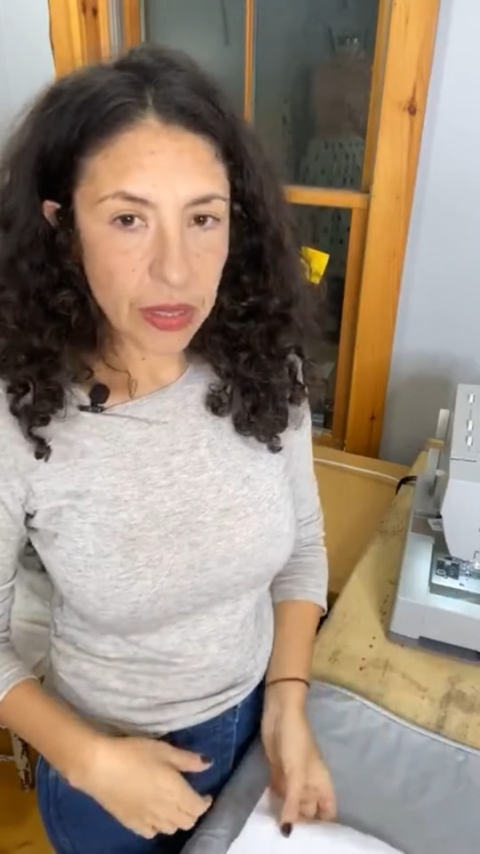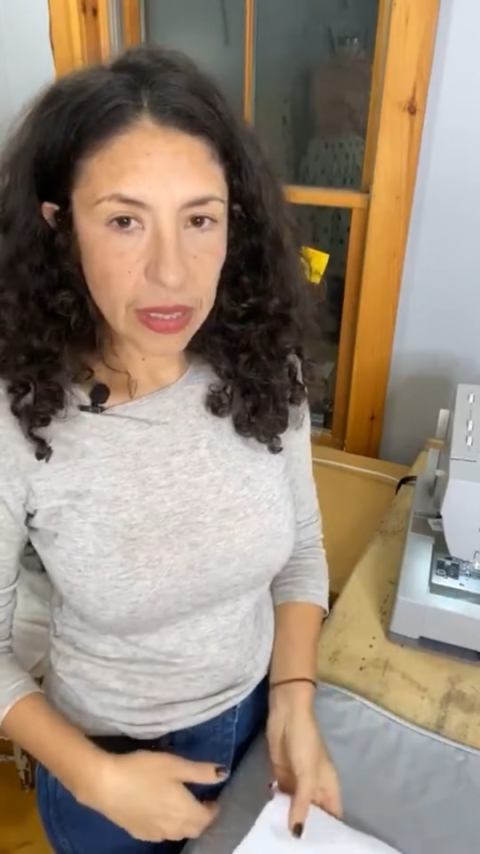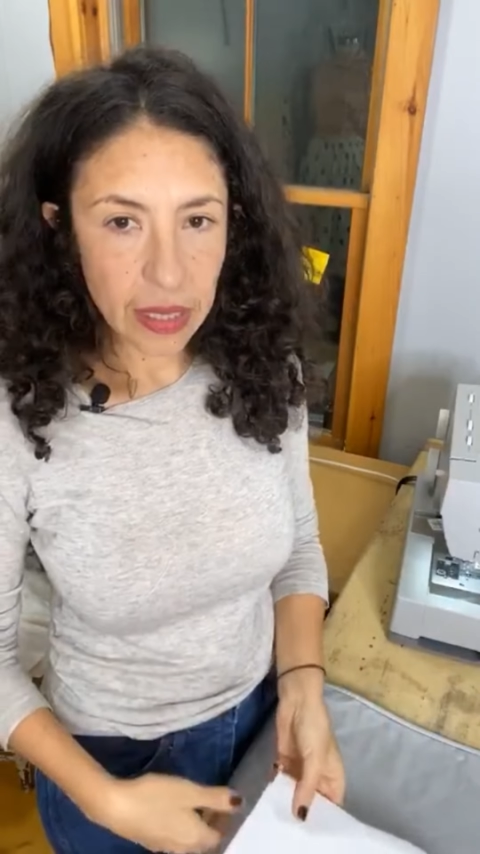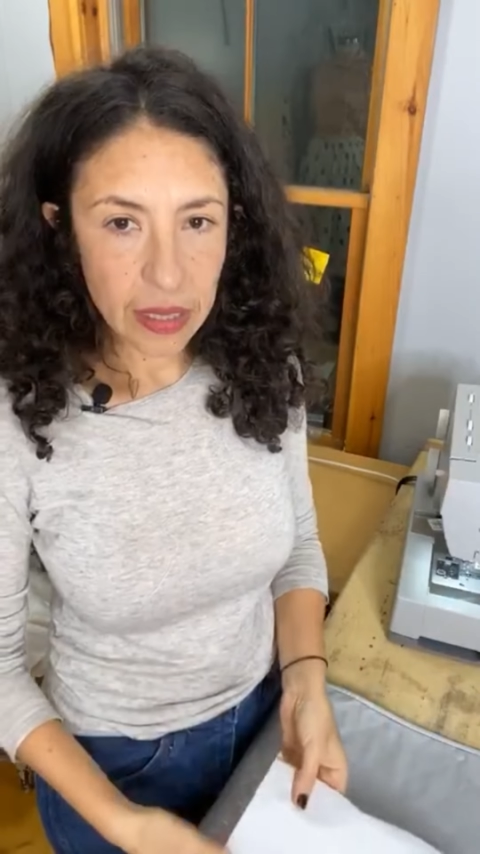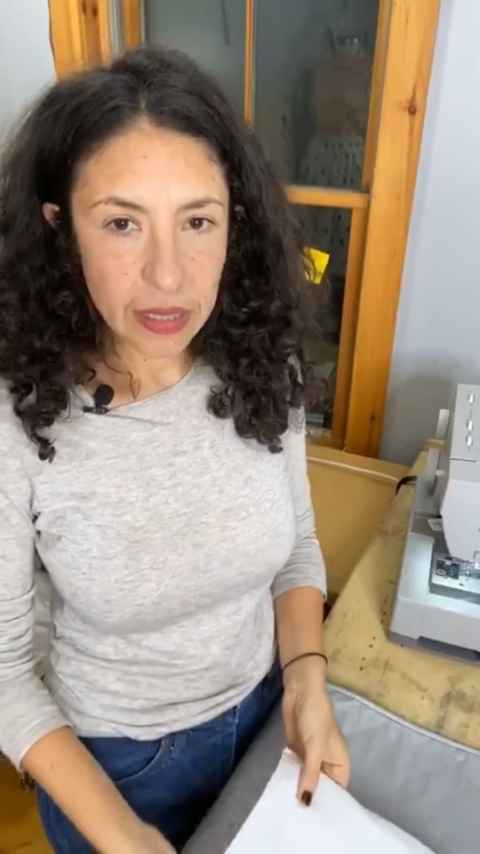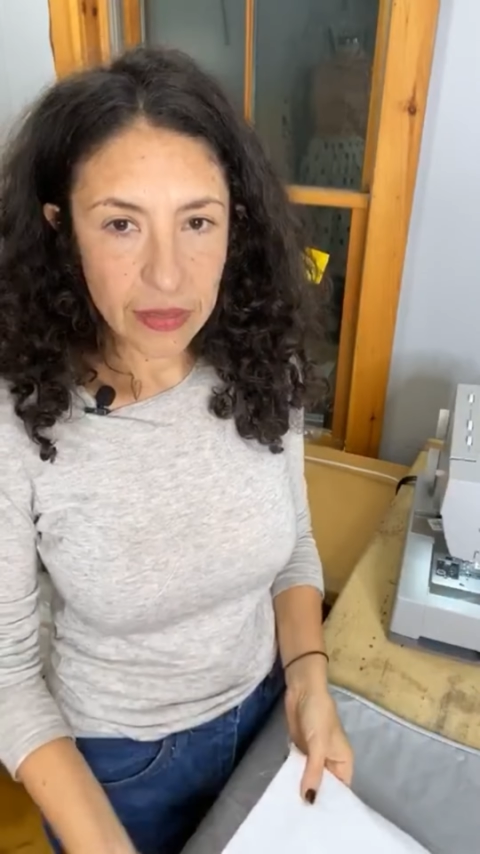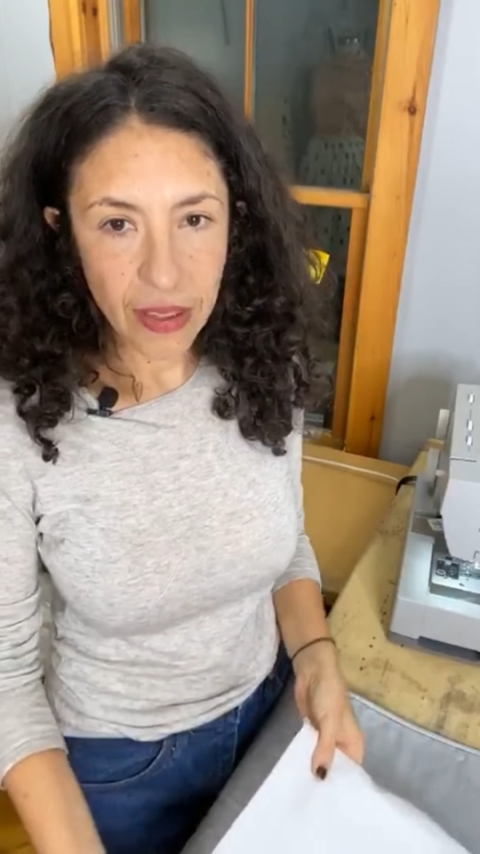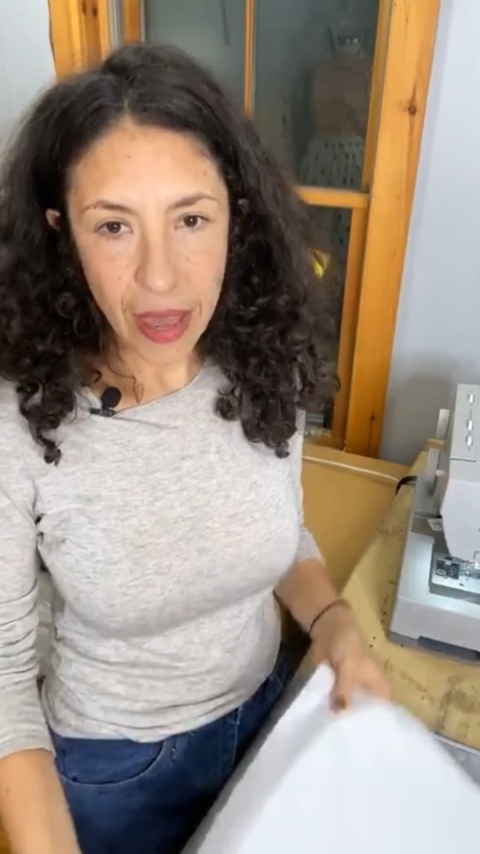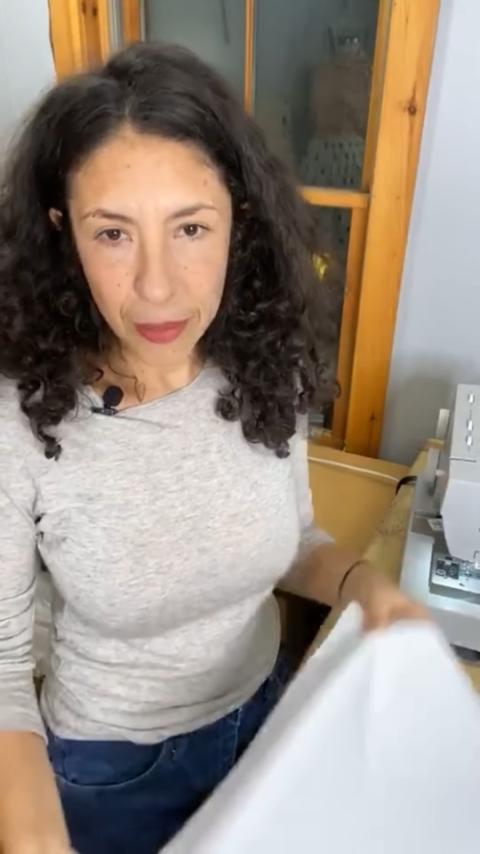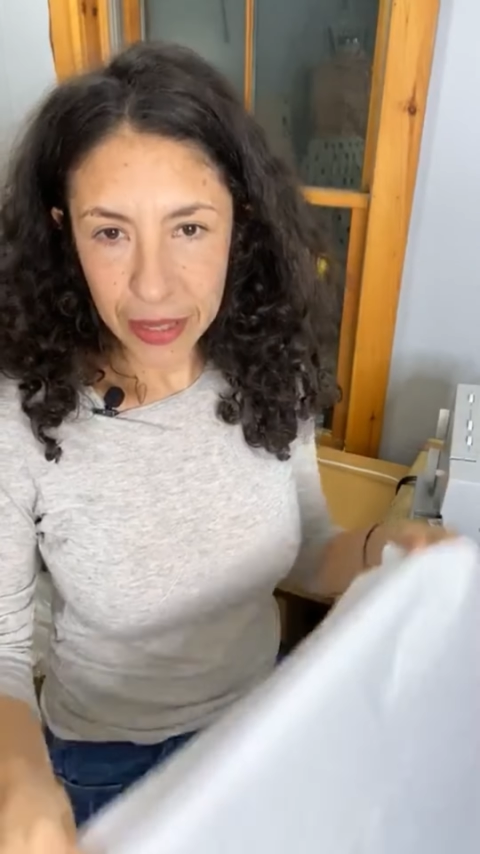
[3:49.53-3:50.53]
need
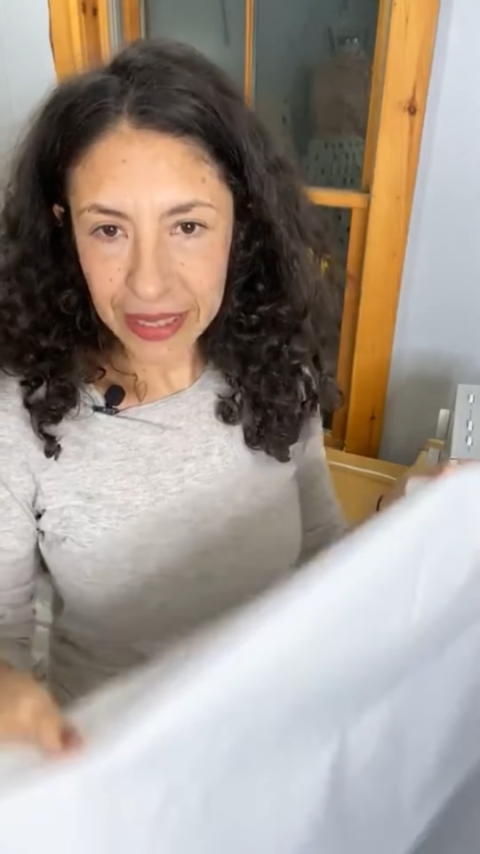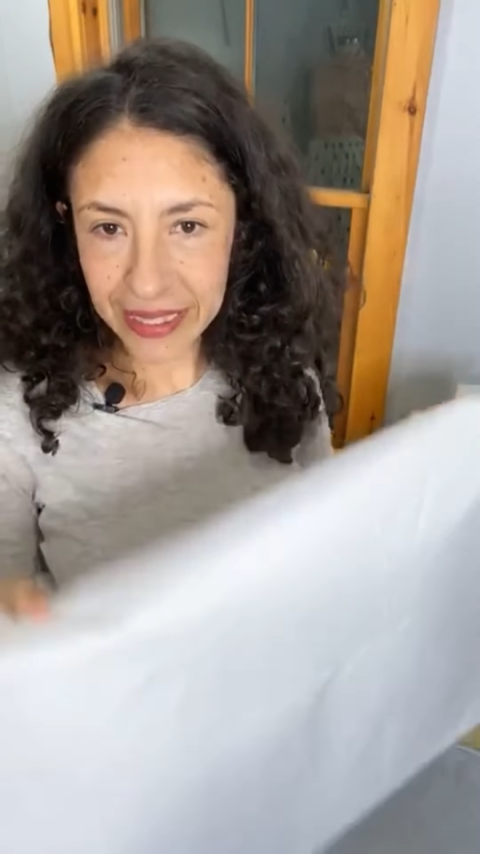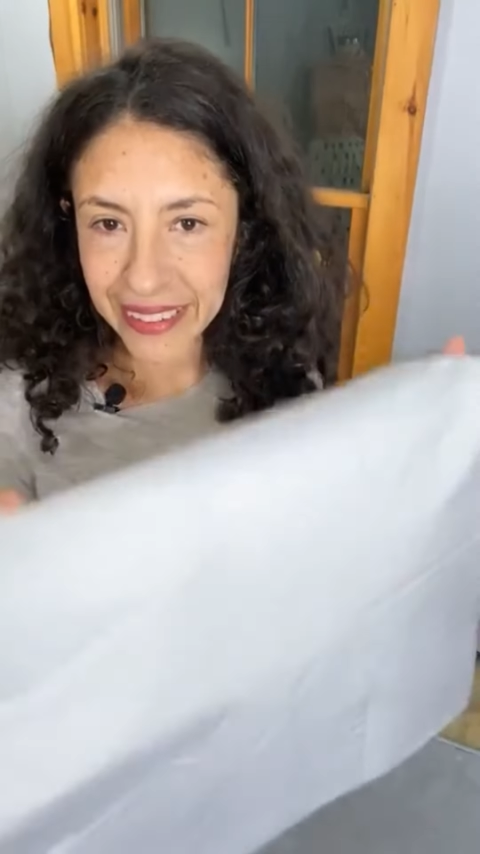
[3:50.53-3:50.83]
fabric,